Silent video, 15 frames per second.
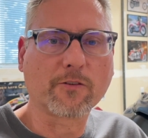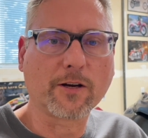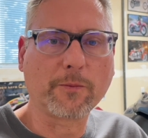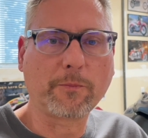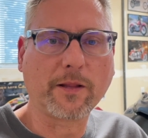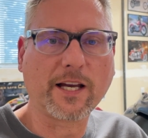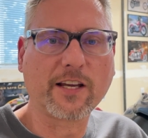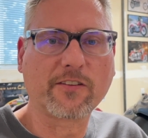
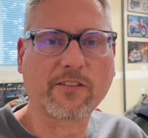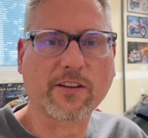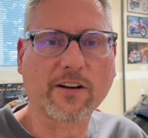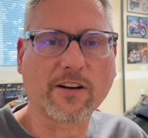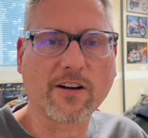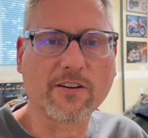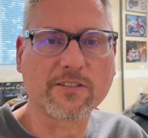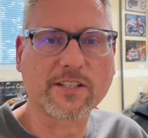replace
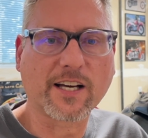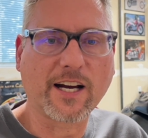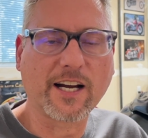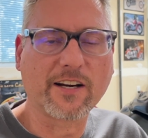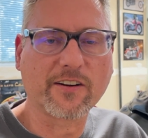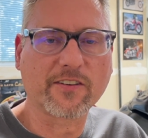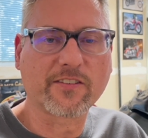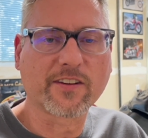their own
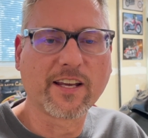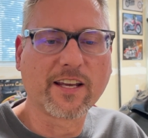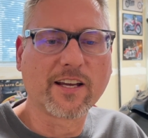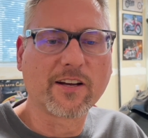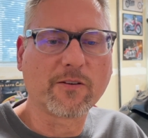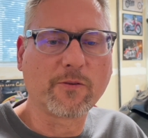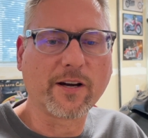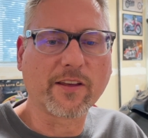tires
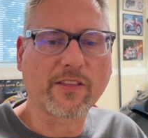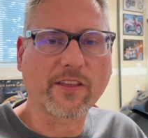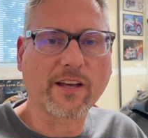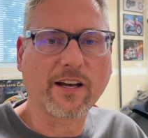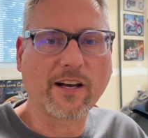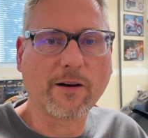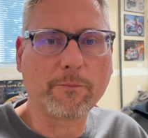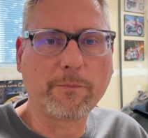with
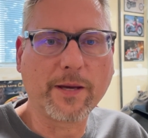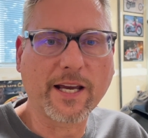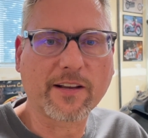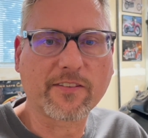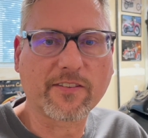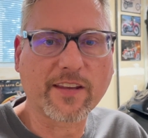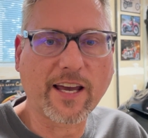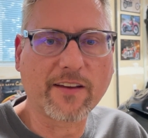a big
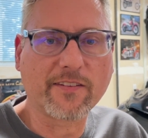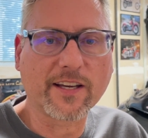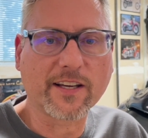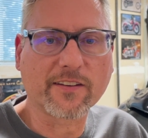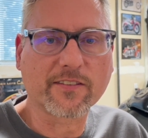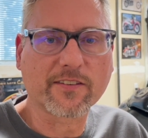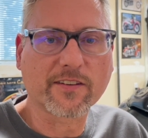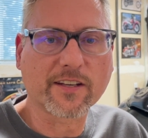
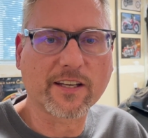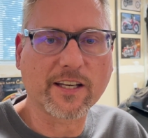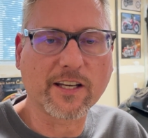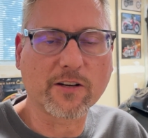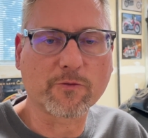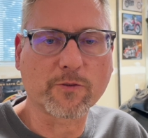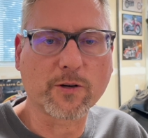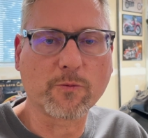savings
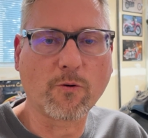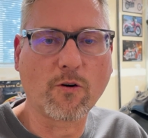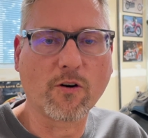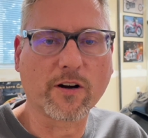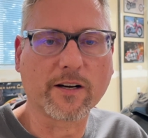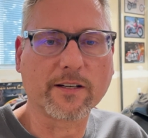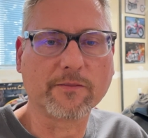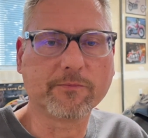in
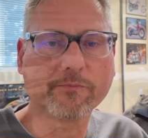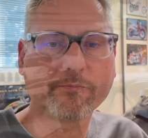reward.